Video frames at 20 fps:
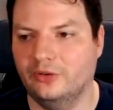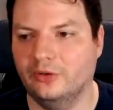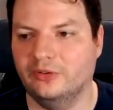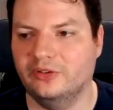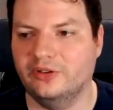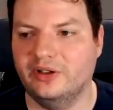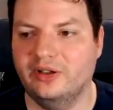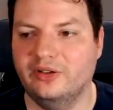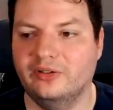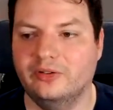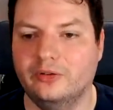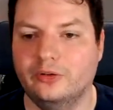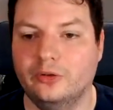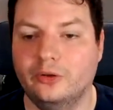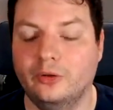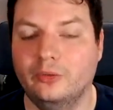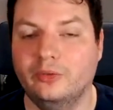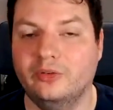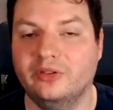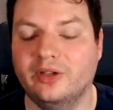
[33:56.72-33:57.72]
there is
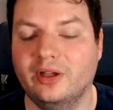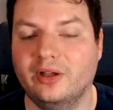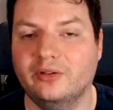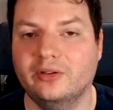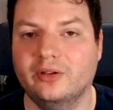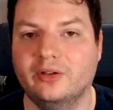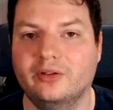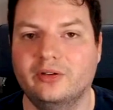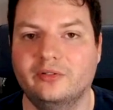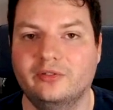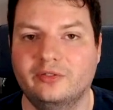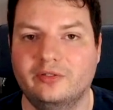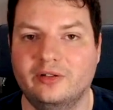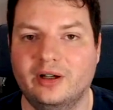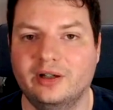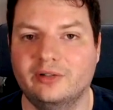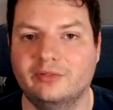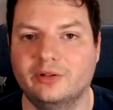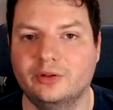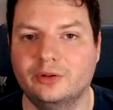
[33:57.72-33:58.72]

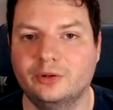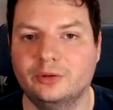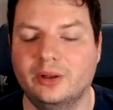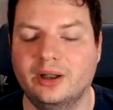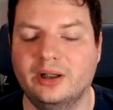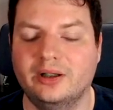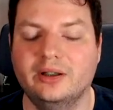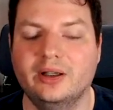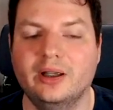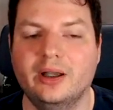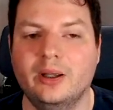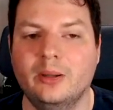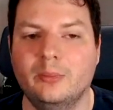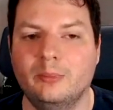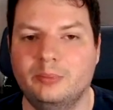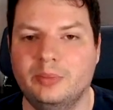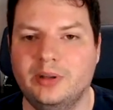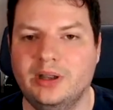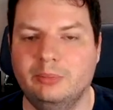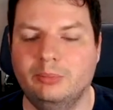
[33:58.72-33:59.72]
2,500
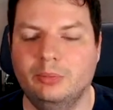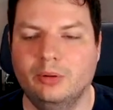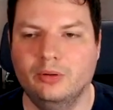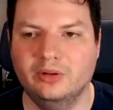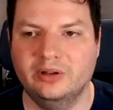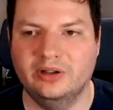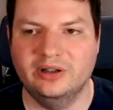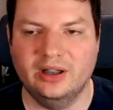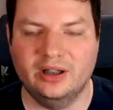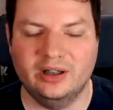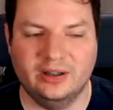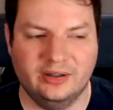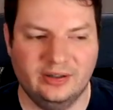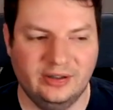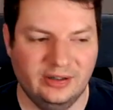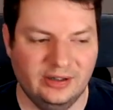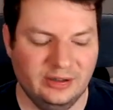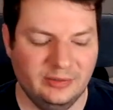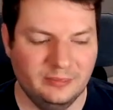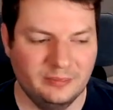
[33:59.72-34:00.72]
people in
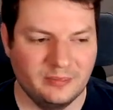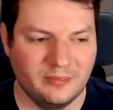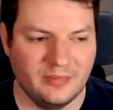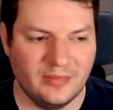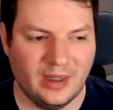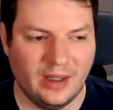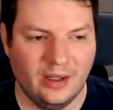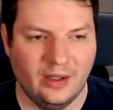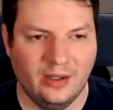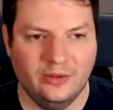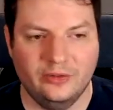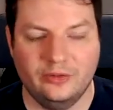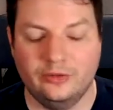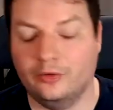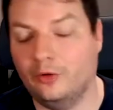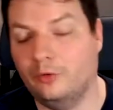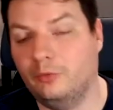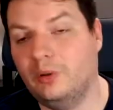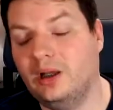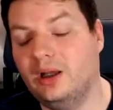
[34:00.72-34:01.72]
IT.
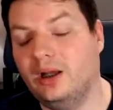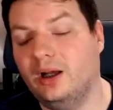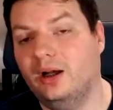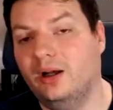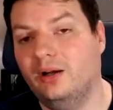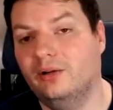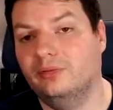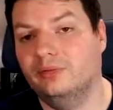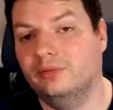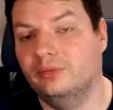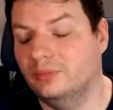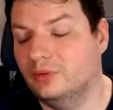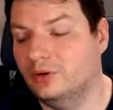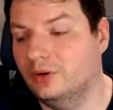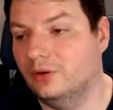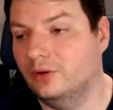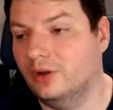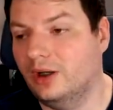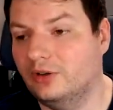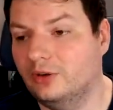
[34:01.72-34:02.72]
So we have,
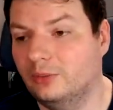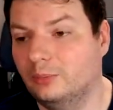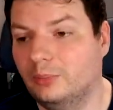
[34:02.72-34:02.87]
as